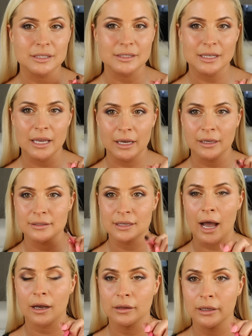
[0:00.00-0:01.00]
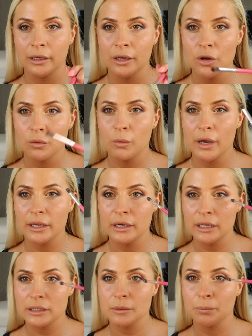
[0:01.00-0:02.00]
to see exactly where you
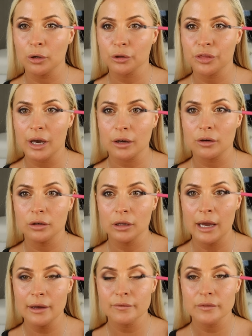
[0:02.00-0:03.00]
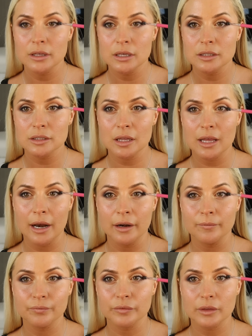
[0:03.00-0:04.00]
need to put that colour to
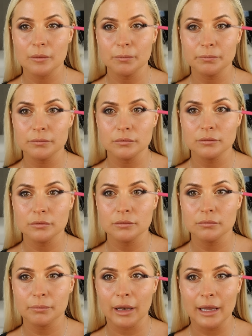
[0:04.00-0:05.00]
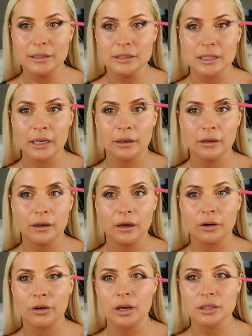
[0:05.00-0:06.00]
then blend it
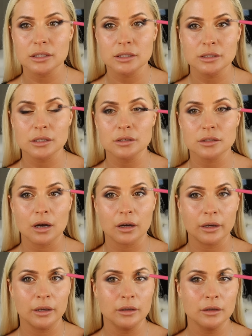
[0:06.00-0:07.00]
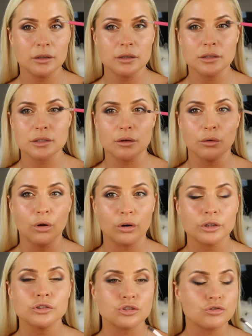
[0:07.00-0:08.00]
across into the socket. So
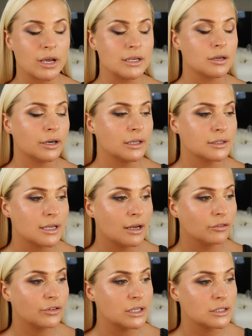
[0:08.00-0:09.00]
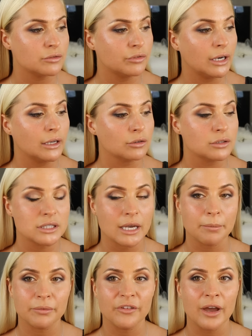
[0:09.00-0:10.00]
looking straight on at yourself is a really good
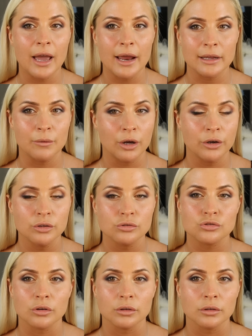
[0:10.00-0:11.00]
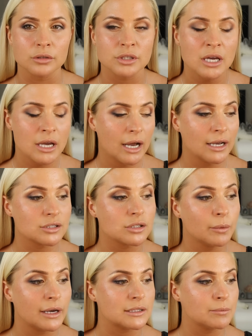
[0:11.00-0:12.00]
tip for anyone who struggles as
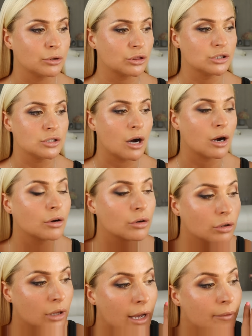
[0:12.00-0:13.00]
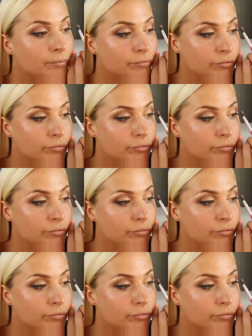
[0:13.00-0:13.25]
to where to put the darker colour.